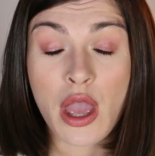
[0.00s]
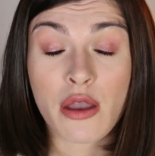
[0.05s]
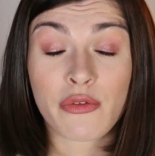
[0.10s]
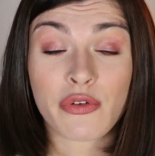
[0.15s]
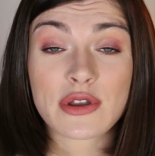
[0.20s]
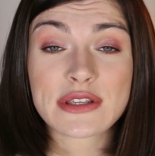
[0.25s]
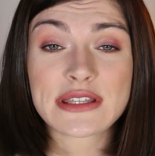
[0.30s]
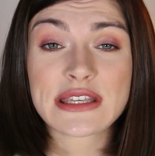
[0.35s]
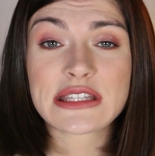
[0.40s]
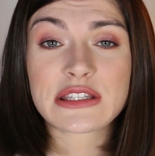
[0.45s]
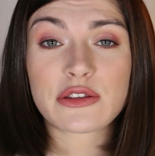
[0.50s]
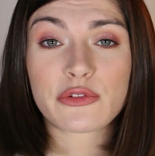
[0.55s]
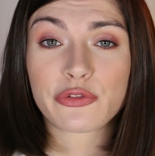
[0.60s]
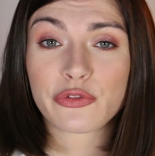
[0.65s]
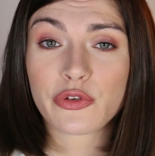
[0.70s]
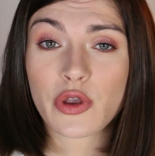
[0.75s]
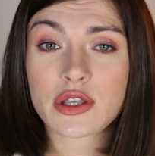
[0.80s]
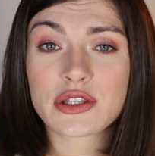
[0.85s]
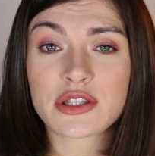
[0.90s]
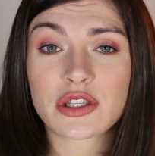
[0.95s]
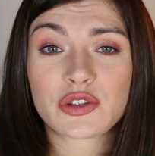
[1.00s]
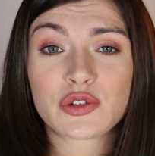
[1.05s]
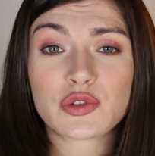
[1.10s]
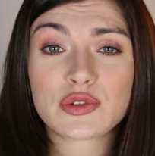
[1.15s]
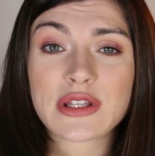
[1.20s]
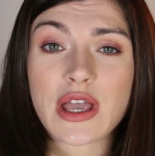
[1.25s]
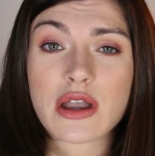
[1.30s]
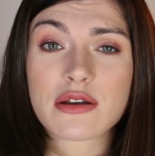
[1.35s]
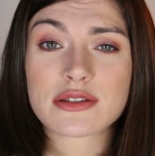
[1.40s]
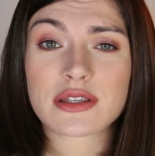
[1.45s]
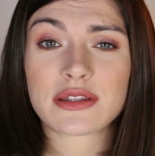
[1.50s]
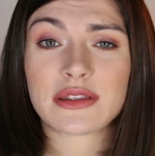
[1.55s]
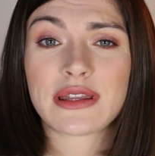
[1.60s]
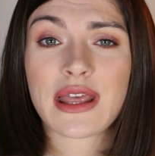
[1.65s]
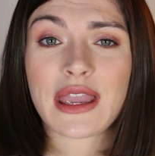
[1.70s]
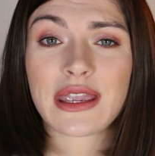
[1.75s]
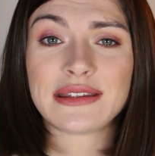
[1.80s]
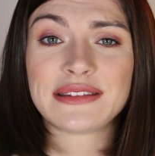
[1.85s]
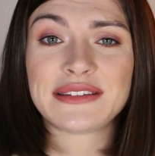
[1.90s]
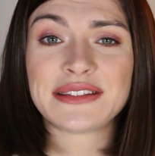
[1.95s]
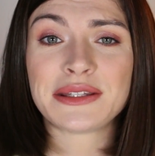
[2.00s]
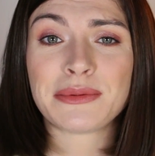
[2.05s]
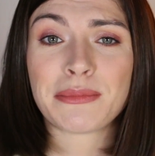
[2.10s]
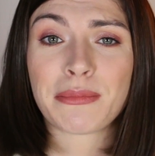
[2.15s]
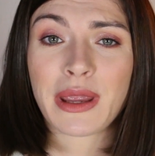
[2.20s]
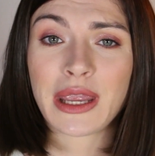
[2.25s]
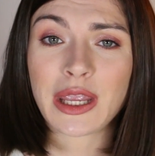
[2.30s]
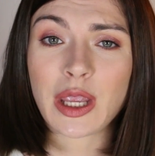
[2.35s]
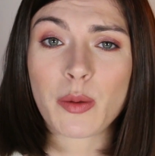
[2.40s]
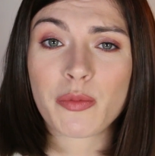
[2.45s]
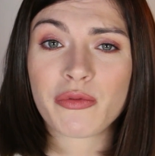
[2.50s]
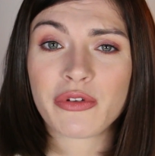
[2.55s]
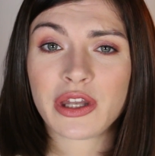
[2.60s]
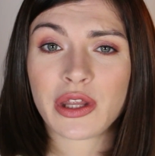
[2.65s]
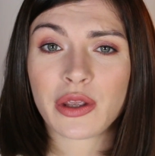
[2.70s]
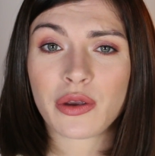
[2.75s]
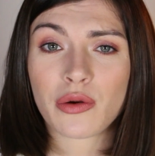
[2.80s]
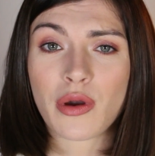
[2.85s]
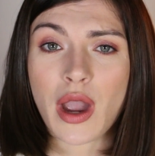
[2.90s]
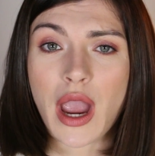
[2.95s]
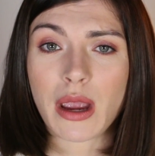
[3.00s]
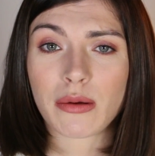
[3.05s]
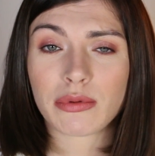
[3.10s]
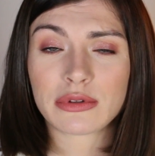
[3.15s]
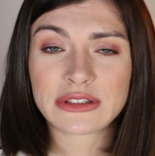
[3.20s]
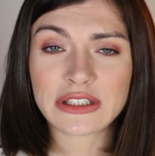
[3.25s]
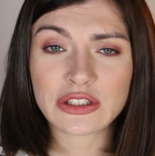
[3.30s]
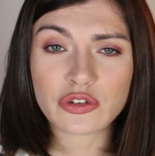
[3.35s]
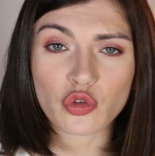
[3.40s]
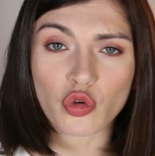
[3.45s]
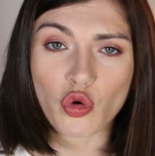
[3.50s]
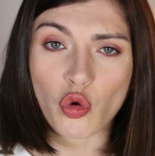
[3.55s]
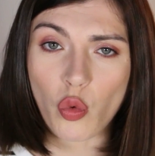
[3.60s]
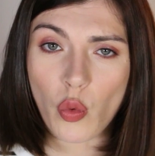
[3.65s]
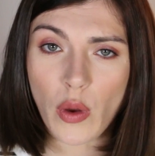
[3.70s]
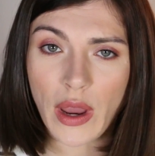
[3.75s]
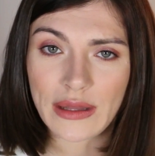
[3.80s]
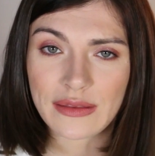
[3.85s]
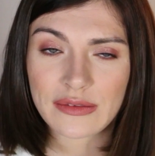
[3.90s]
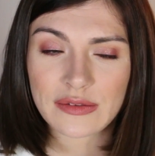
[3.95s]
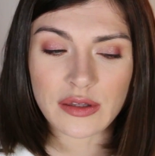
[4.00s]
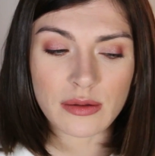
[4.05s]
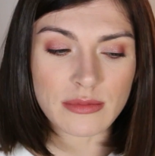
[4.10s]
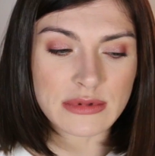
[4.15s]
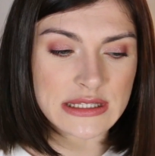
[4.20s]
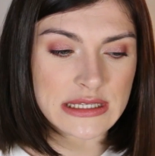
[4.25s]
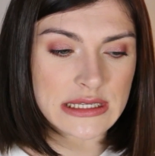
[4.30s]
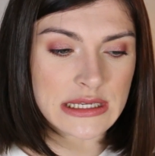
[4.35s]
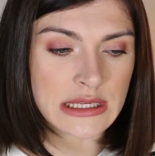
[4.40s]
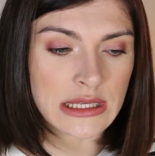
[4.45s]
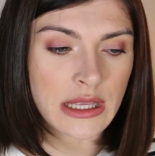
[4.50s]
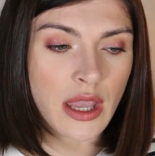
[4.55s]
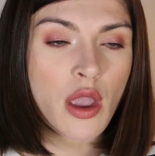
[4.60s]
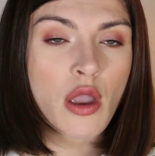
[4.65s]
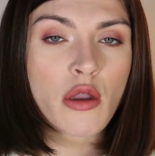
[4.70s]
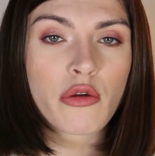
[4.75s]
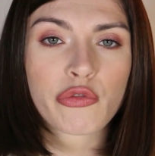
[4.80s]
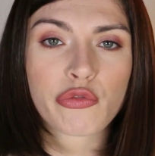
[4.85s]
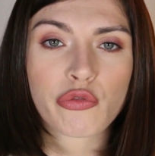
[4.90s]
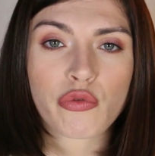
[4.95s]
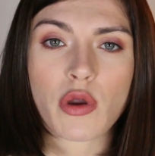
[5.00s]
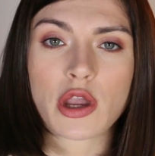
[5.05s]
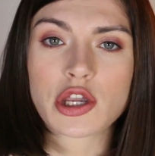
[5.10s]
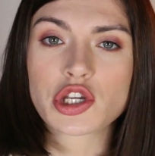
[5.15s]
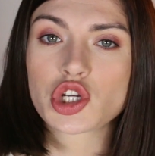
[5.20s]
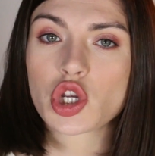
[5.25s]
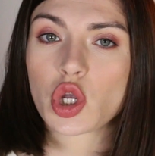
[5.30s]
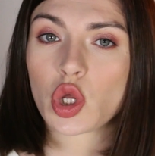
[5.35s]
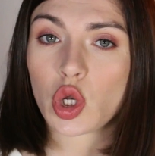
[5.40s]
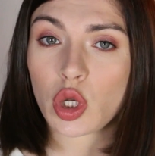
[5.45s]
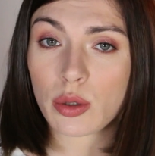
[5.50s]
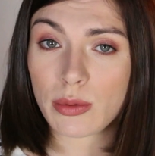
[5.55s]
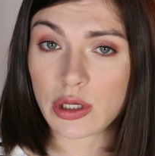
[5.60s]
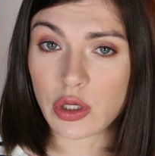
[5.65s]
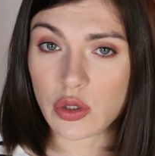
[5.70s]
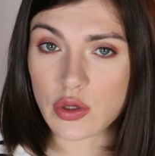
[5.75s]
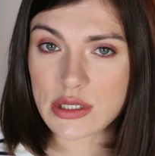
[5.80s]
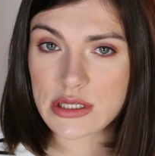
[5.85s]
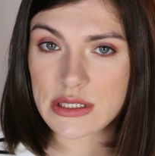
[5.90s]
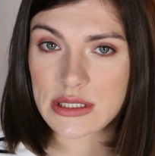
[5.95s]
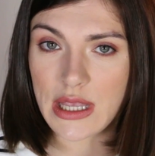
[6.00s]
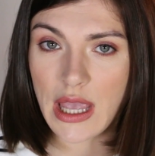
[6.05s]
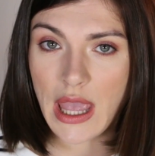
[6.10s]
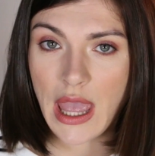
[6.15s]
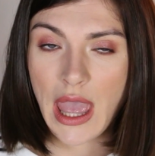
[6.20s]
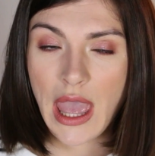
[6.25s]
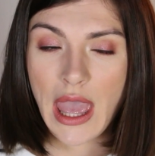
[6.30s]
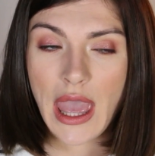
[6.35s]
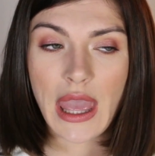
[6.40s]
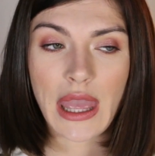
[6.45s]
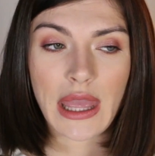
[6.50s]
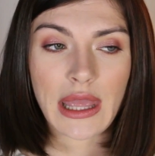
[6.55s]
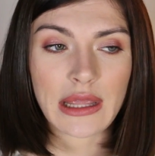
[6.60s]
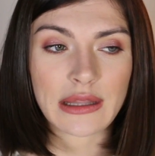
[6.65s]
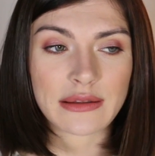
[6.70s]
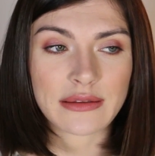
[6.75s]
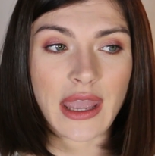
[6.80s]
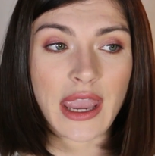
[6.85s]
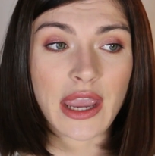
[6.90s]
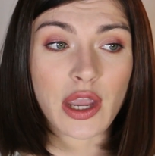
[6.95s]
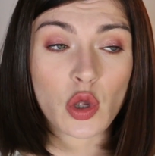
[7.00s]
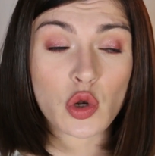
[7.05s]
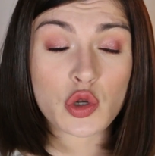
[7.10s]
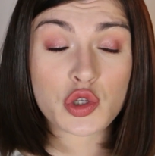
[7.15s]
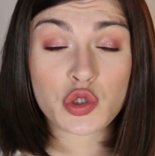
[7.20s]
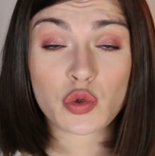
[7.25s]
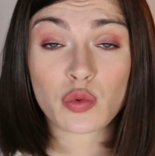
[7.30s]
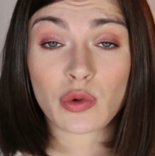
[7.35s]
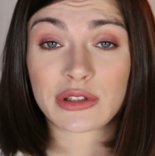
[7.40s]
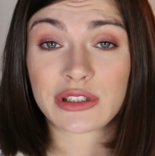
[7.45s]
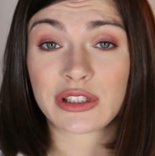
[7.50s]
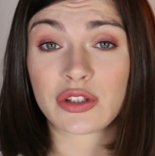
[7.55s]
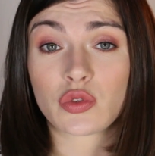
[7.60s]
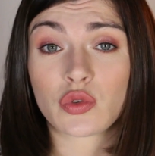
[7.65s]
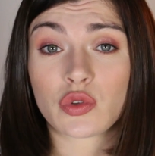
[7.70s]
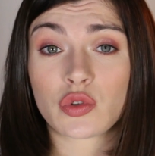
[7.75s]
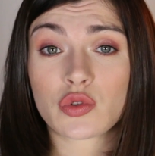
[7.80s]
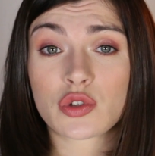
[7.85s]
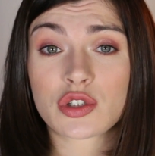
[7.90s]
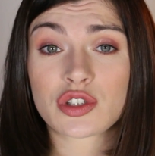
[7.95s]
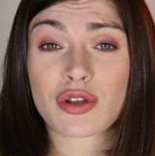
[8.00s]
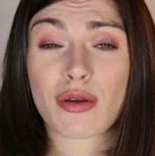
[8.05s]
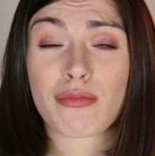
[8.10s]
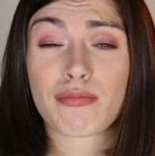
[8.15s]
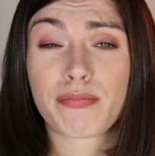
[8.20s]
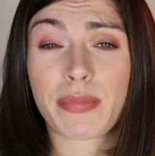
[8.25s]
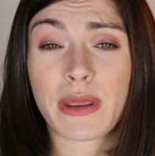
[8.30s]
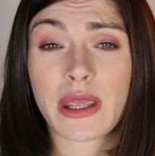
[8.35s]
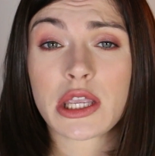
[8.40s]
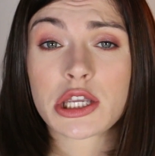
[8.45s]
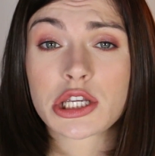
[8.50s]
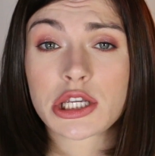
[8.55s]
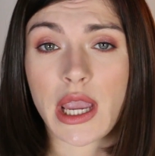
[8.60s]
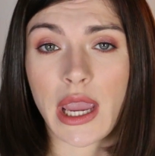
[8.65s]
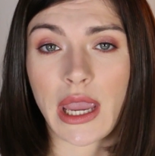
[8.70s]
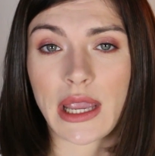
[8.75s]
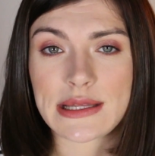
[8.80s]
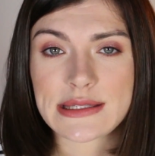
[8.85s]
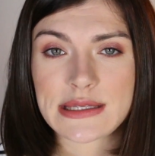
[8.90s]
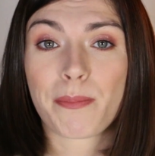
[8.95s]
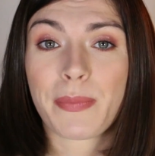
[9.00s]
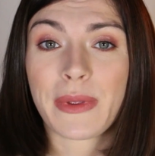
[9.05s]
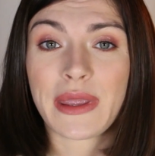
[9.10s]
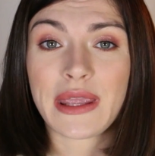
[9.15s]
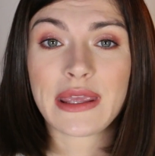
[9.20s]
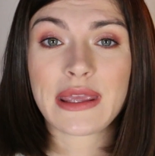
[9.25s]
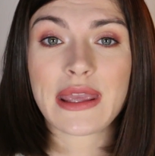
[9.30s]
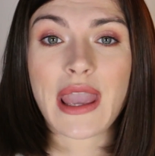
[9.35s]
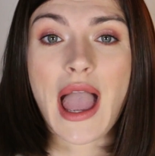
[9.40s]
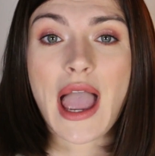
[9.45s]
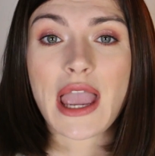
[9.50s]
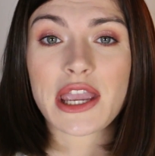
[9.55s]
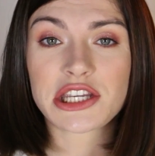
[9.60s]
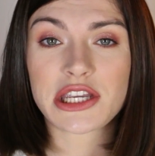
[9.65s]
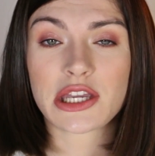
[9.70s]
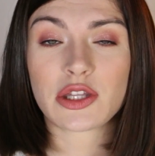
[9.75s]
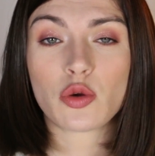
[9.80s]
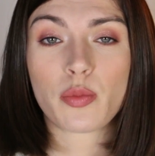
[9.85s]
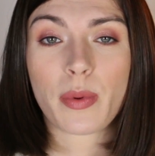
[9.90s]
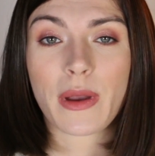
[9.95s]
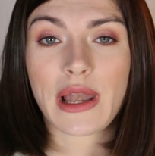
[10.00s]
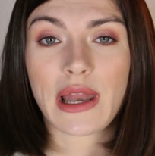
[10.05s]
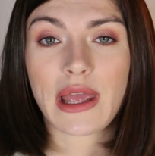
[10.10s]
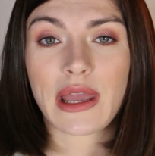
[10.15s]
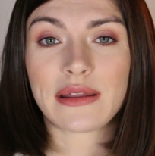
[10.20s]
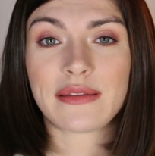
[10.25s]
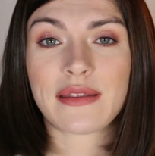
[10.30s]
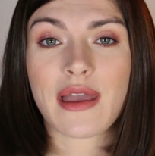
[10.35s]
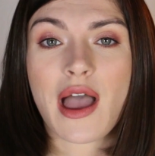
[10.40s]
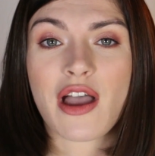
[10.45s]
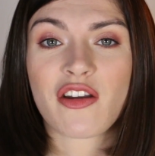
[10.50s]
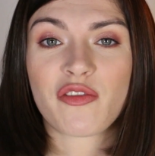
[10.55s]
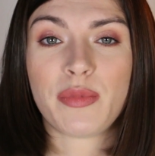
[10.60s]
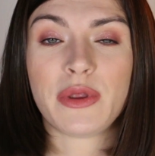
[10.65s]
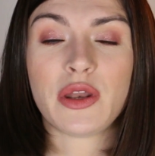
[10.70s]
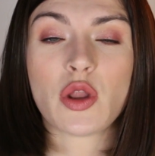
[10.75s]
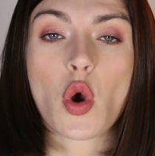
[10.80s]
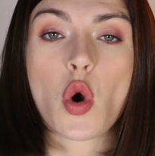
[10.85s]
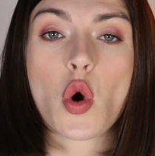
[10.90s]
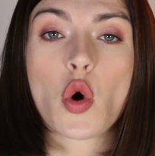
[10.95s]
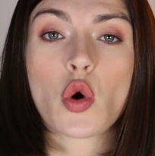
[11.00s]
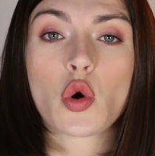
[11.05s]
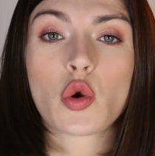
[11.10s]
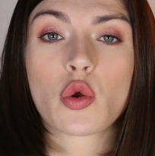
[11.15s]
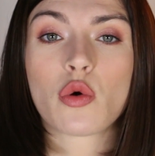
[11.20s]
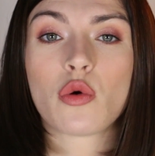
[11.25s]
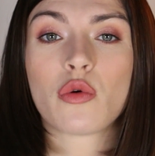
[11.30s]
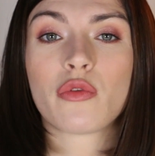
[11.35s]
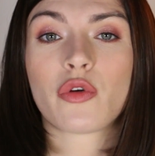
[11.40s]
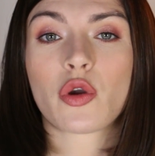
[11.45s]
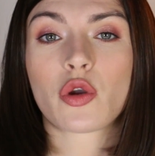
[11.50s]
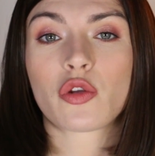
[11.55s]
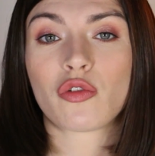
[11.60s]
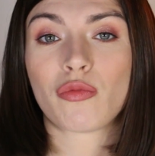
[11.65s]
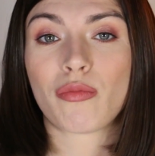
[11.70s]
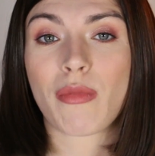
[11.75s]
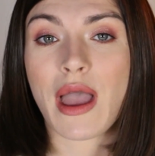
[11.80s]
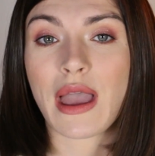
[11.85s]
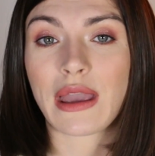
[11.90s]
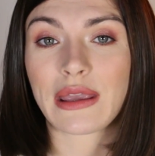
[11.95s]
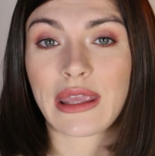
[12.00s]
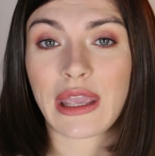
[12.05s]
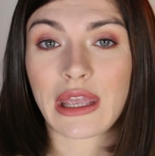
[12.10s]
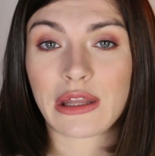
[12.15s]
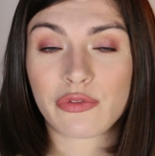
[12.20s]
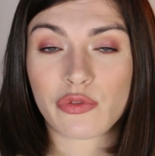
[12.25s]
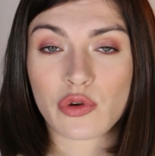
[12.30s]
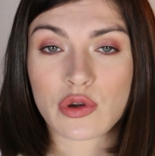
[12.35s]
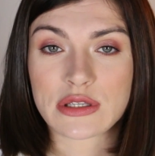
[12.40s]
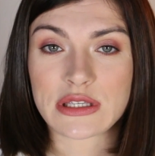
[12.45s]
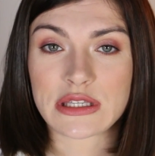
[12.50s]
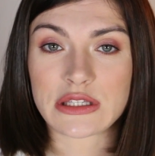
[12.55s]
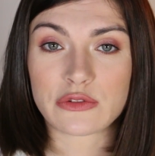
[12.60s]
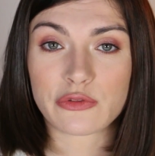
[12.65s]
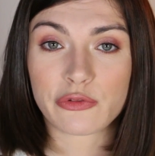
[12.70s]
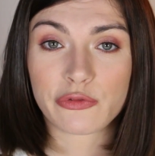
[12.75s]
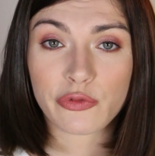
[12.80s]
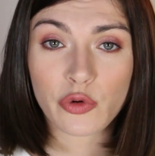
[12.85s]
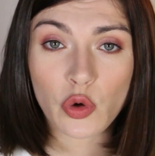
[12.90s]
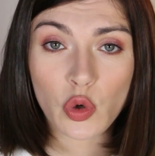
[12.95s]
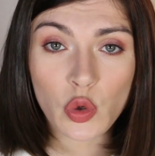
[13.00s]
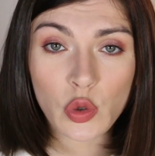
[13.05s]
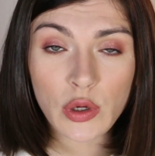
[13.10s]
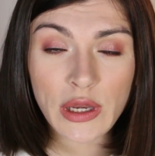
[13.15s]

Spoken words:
For this first 2019 makeup video, I wanted to create something fresh, luminous, and I also wanted to use some pink shades. Pink eyeshadow palette have been all over the market for this fall.